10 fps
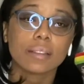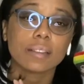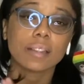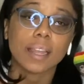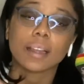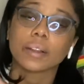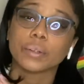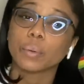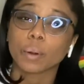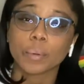
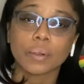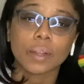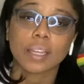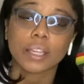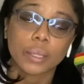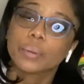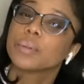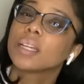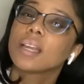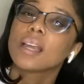adorable and cute.
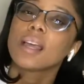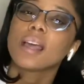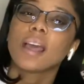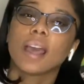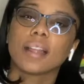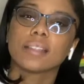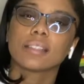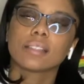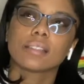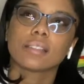It's